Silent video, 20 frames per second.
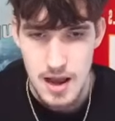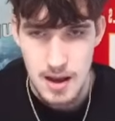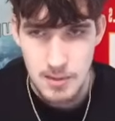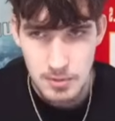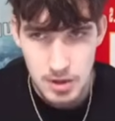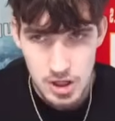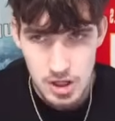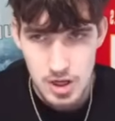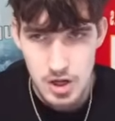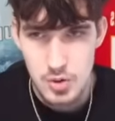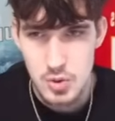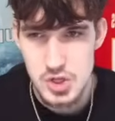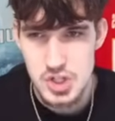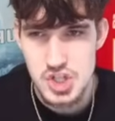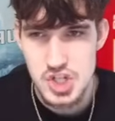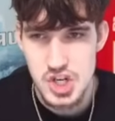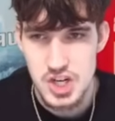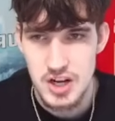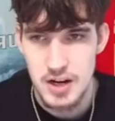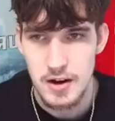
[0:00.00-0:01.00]
I'm going to go with
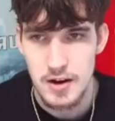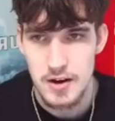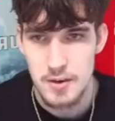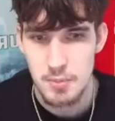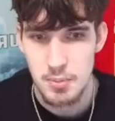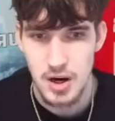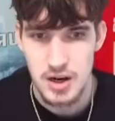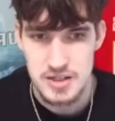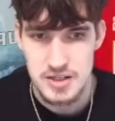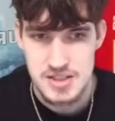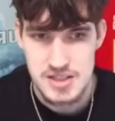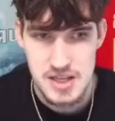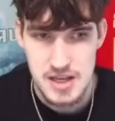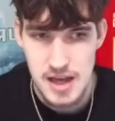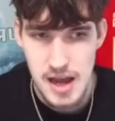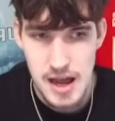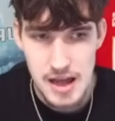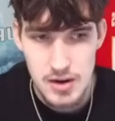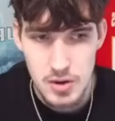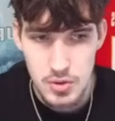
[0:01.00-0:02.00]
Jadarian Price.
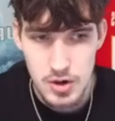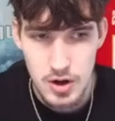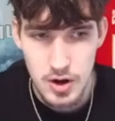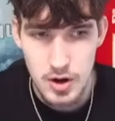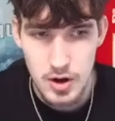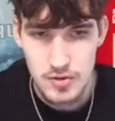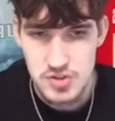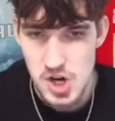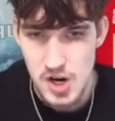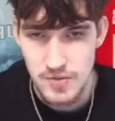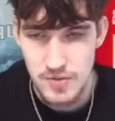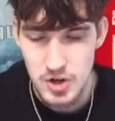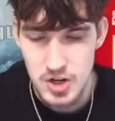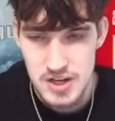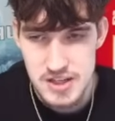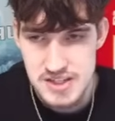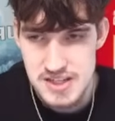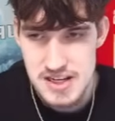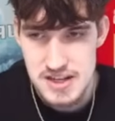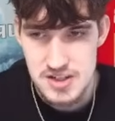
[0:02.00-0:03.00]
And I don't know if Trevor
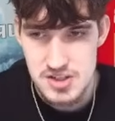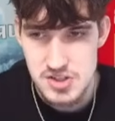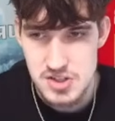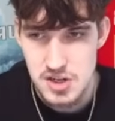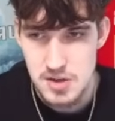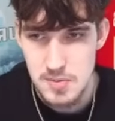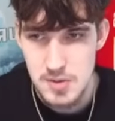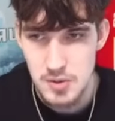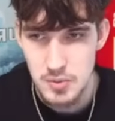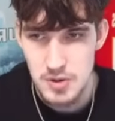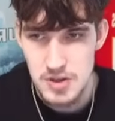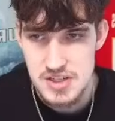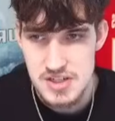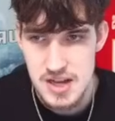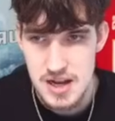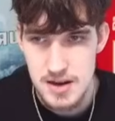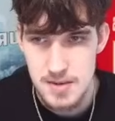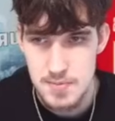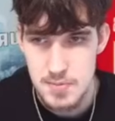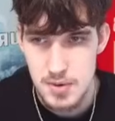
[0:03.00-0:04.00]
Etienne's going to be
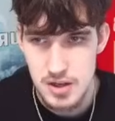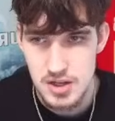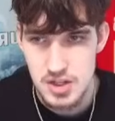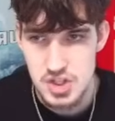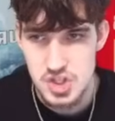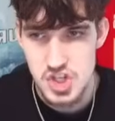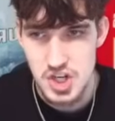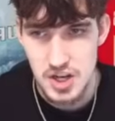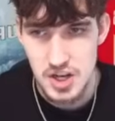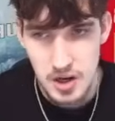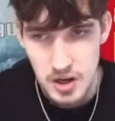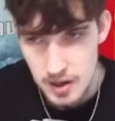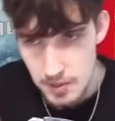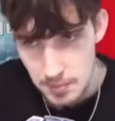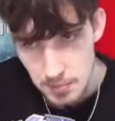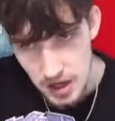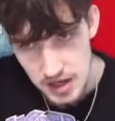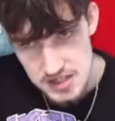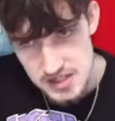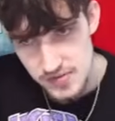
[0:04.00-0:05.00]
re-signed, but
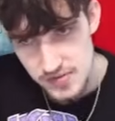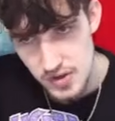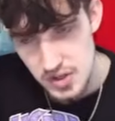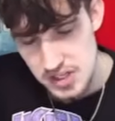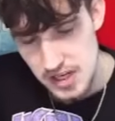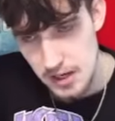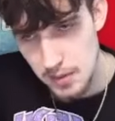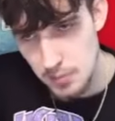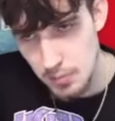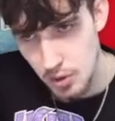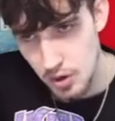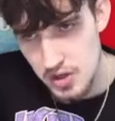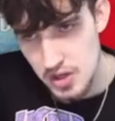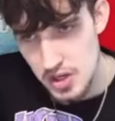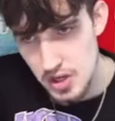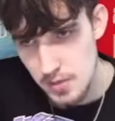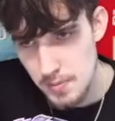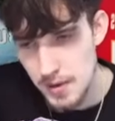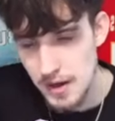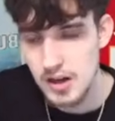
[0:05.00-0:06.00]
Jadarian Price feels like a pretty
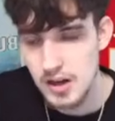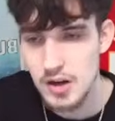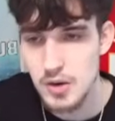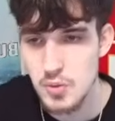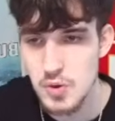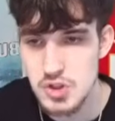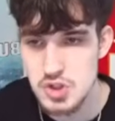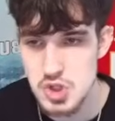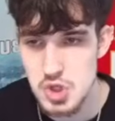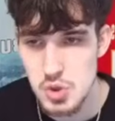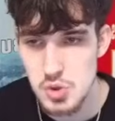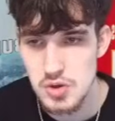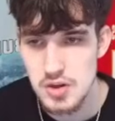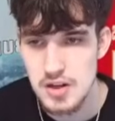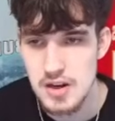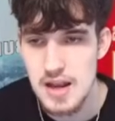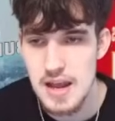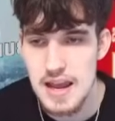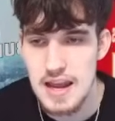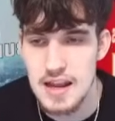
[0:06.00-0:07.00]
good pairing with
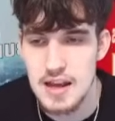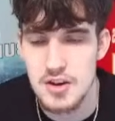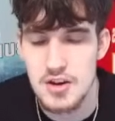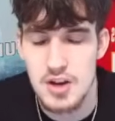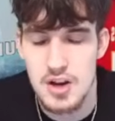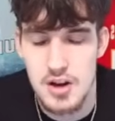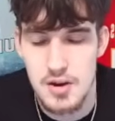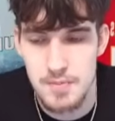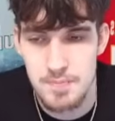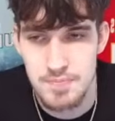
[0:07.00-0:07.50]
Tootin and